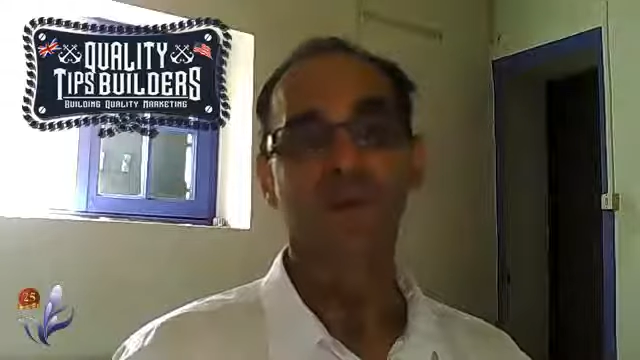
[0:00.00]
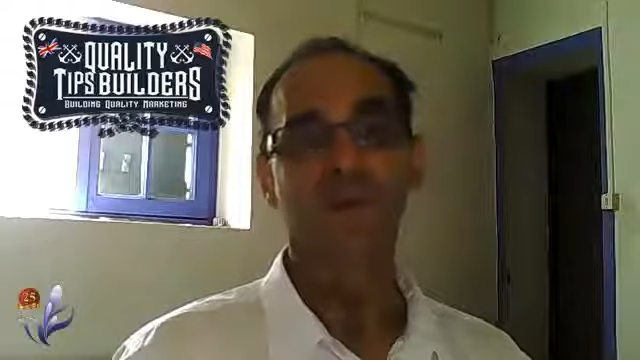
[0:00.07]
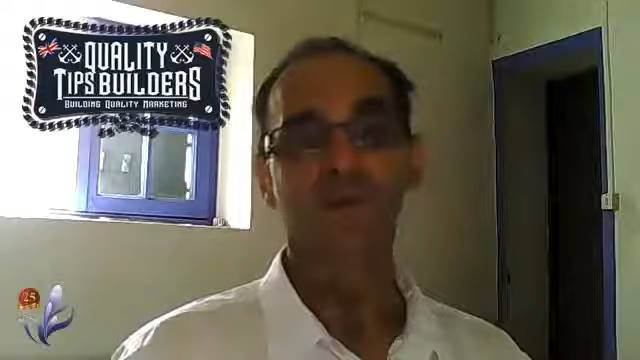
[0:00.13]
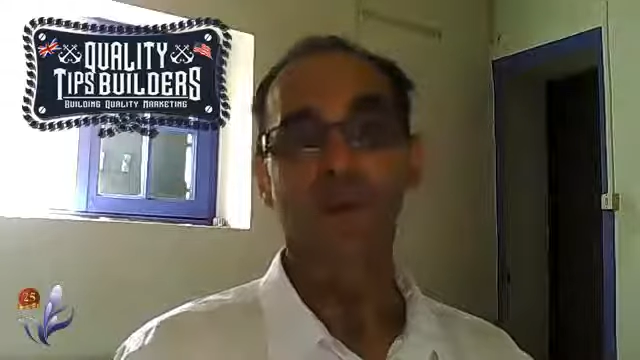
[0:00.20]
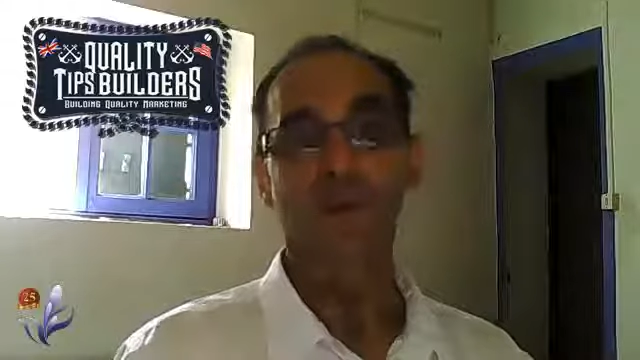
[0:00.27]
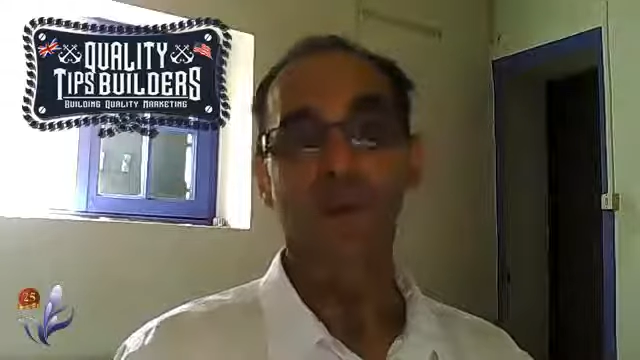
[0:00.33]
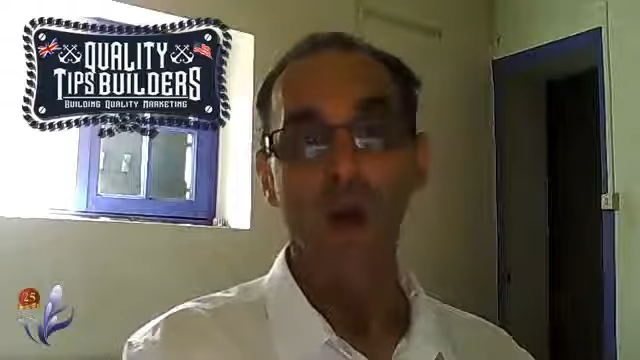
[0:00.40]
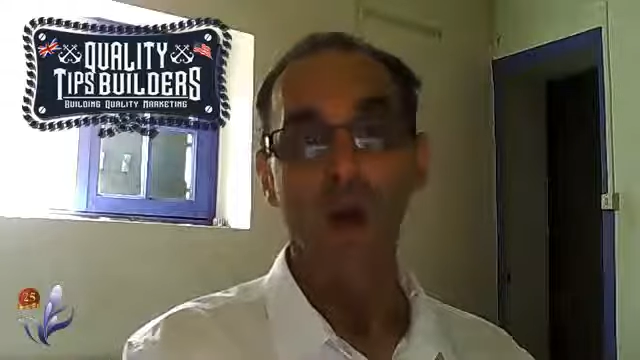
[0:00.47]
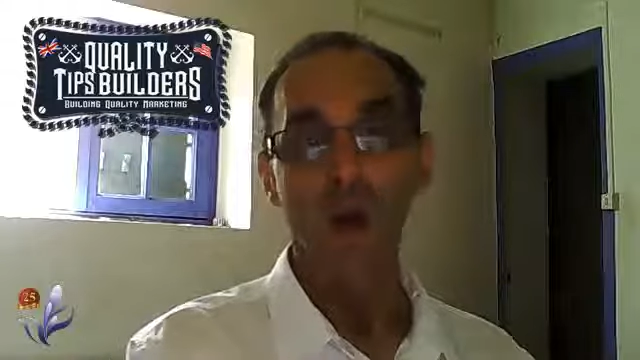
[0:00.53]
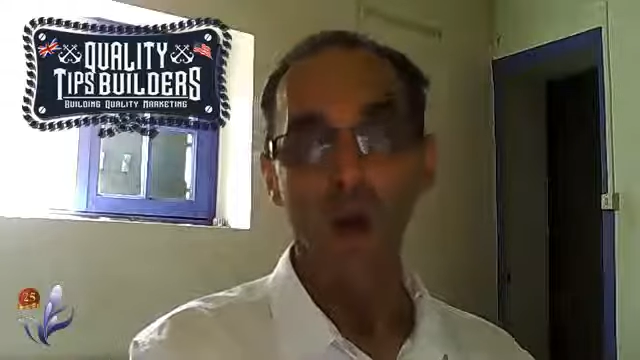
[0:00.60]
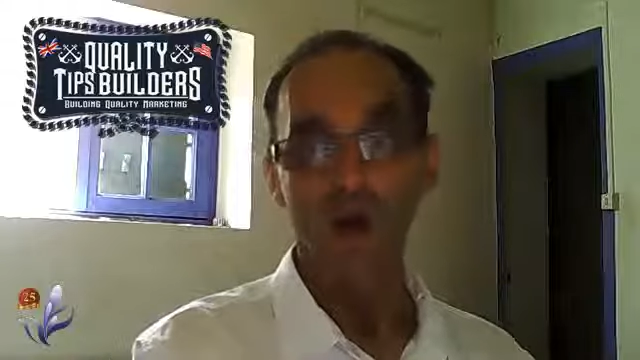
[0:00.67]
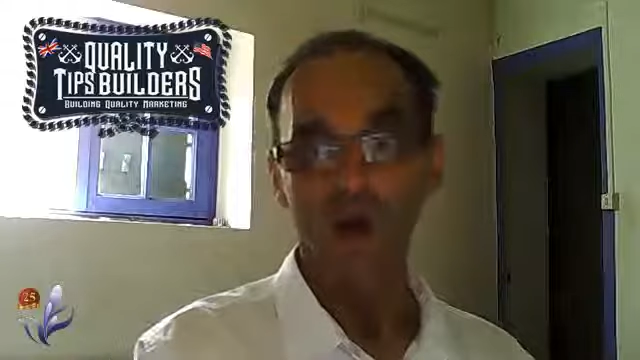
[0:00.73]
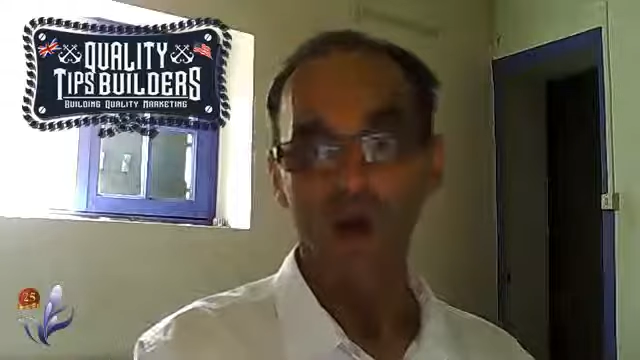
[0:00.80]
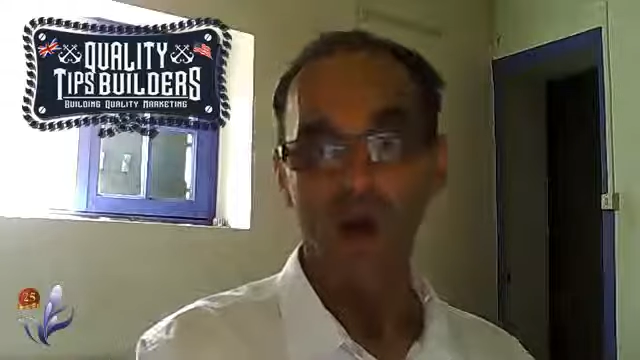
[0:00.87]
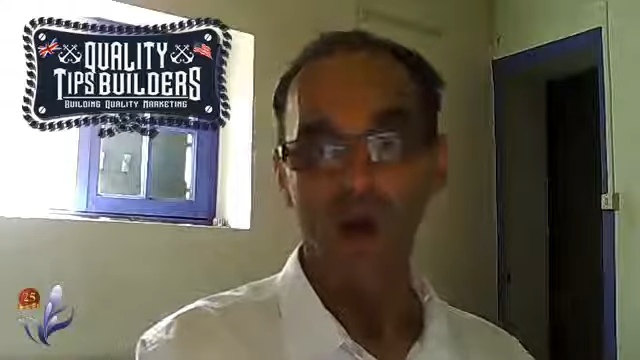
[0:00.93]
on a low
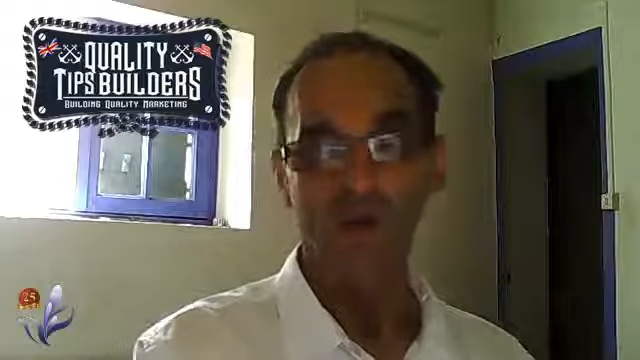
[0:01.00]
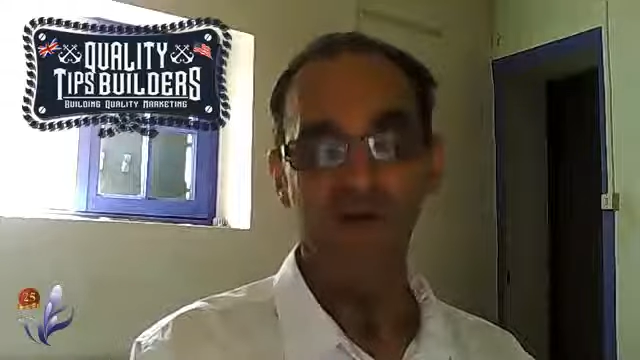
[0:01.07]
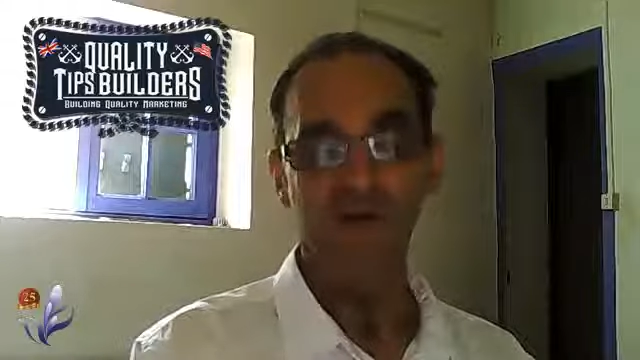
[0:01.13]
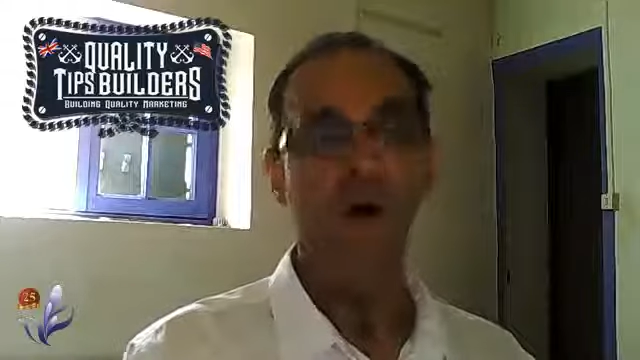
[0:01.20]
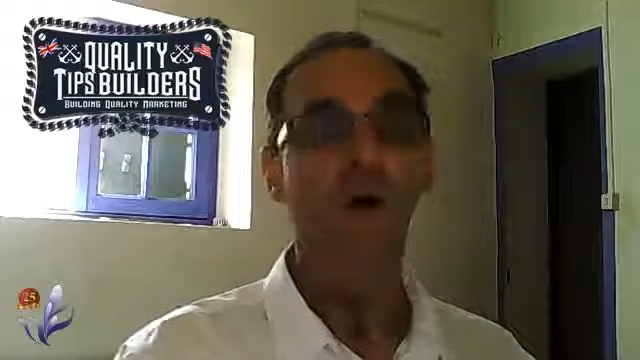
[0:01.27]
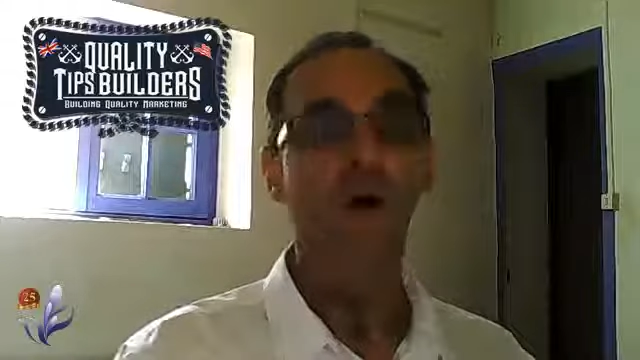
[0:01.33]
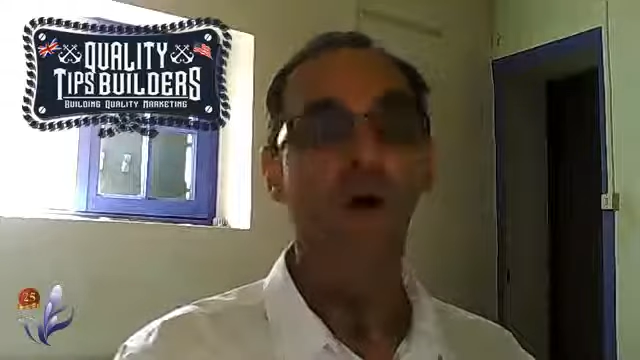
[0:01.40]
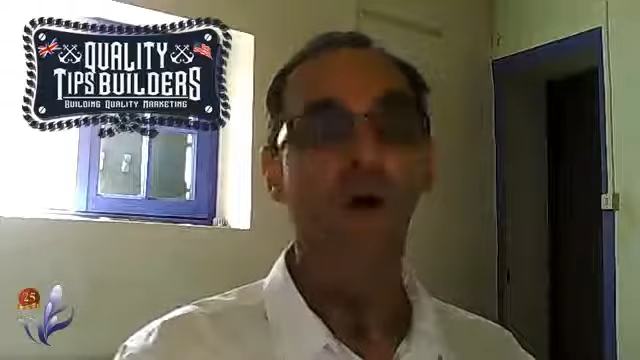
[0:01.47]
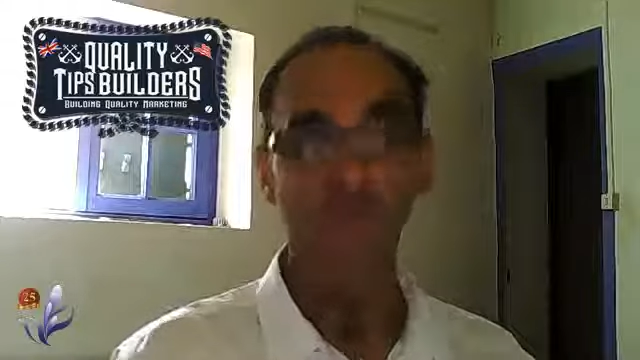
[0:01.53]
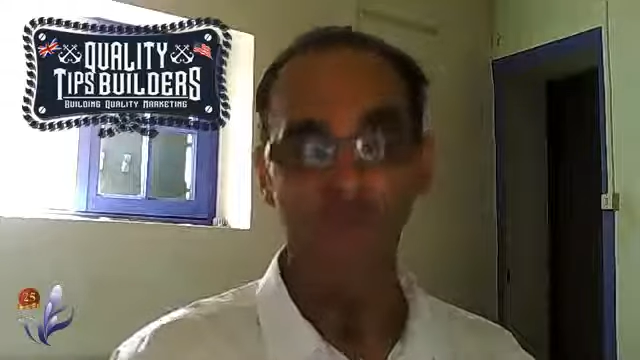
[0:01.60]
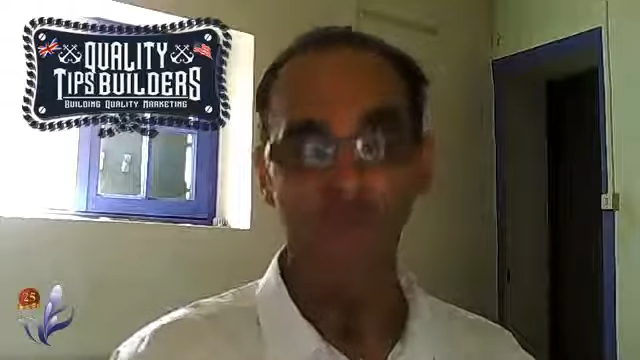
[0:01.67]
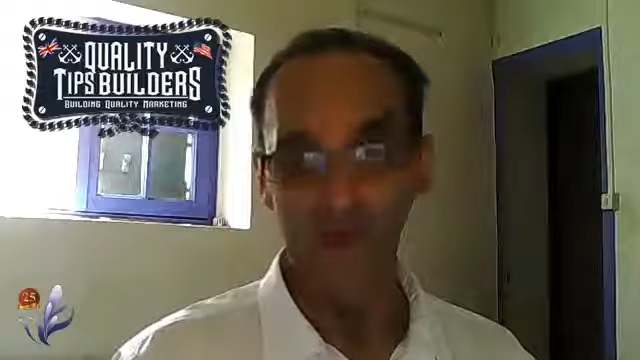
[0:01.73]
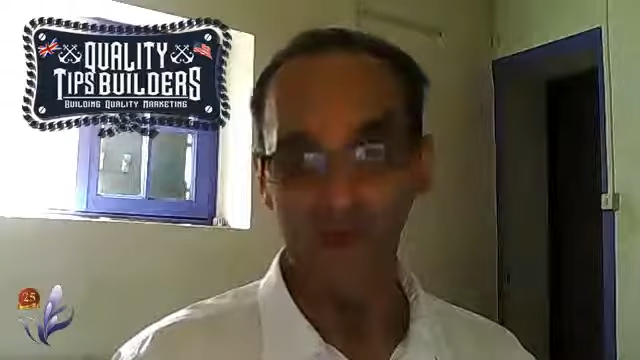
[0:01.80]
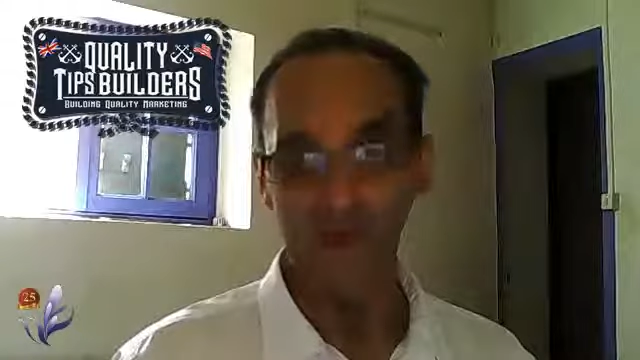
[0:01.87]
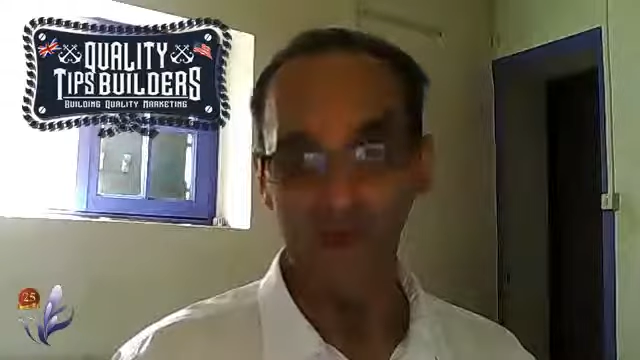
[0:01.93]
cost or
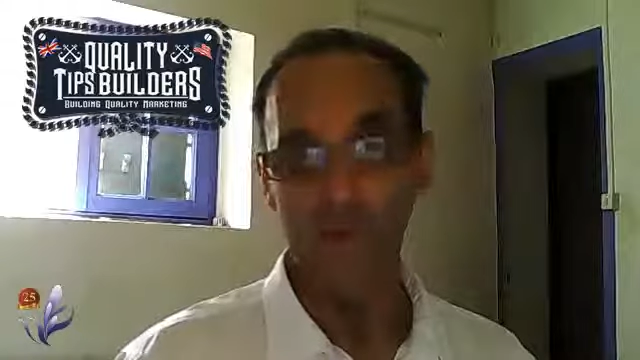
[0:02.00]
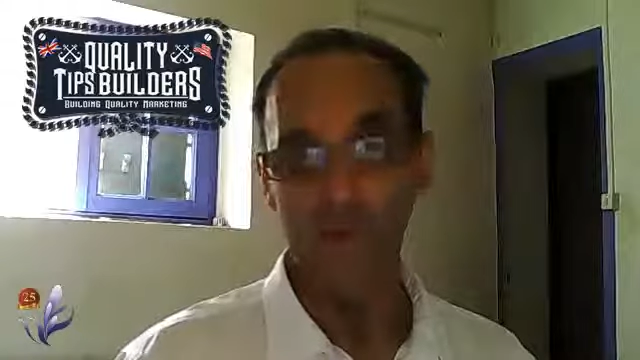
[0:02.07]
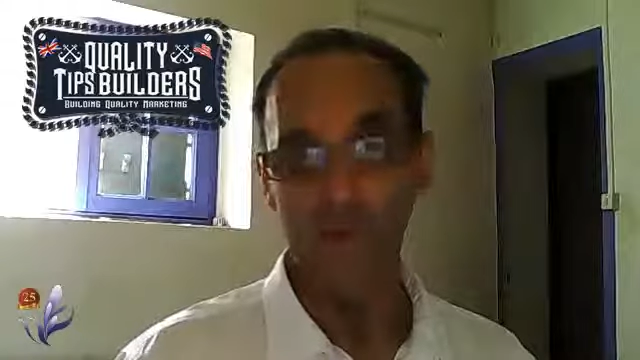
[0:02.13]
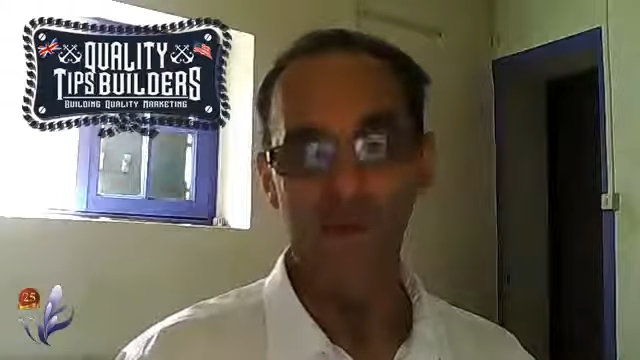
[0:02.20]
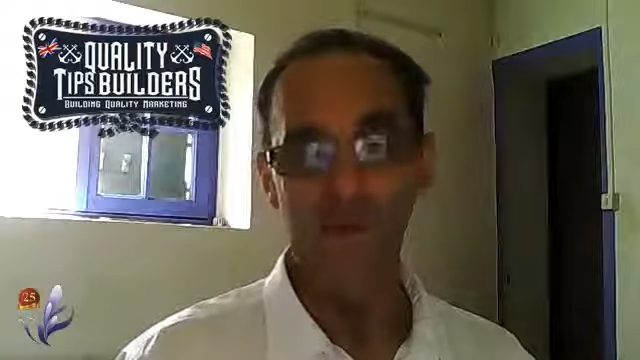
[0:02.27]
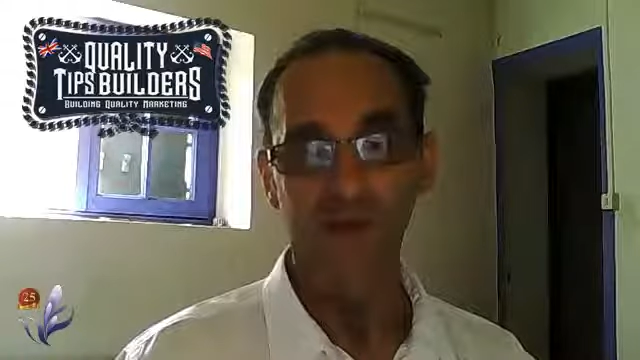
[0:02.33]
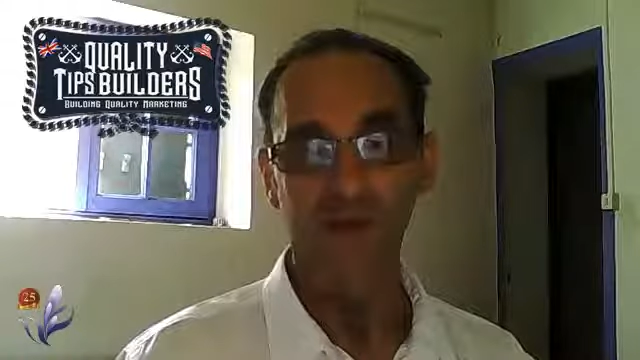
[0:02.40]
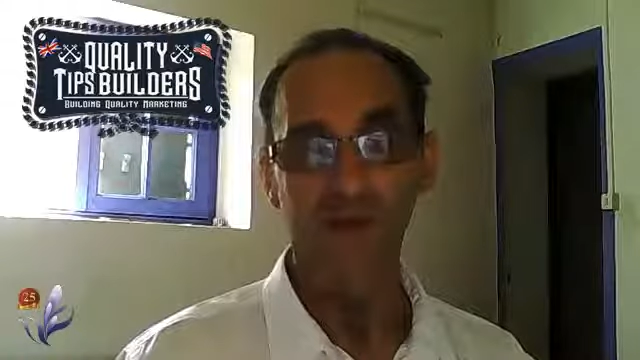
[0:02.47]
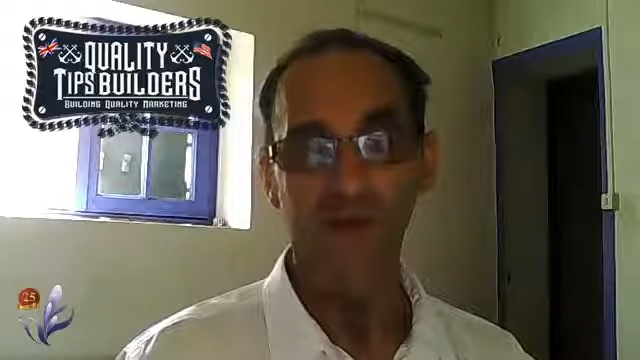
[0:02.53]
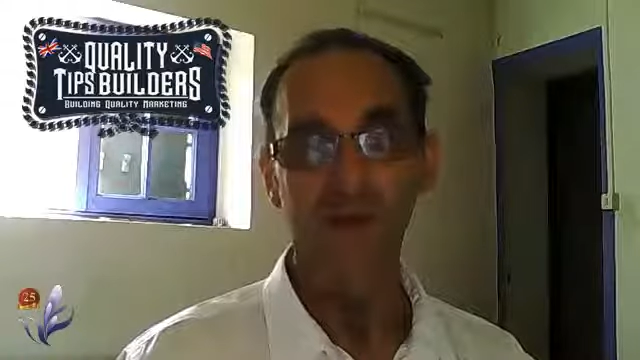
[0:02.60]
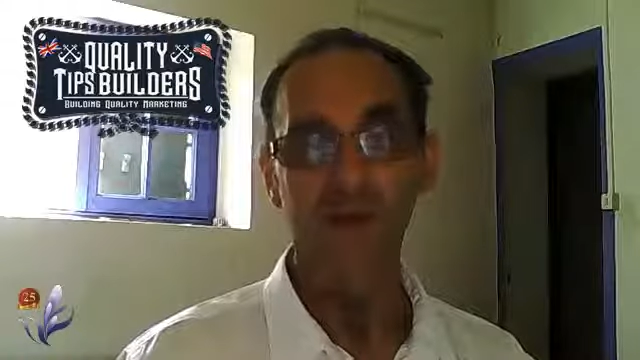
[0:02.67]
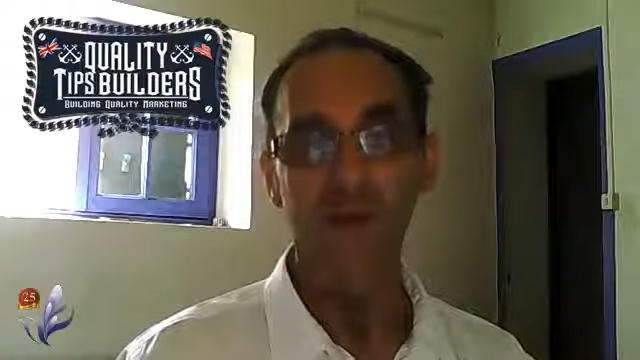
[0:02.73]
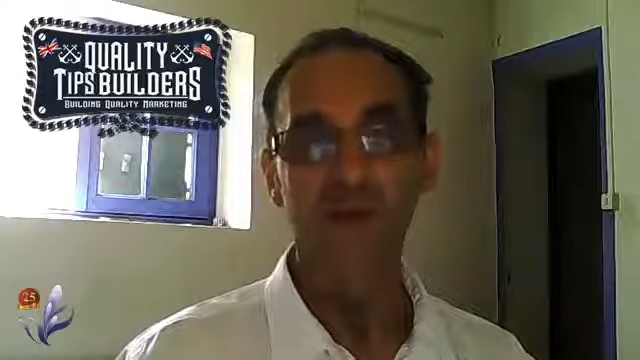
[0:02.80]
free hosting,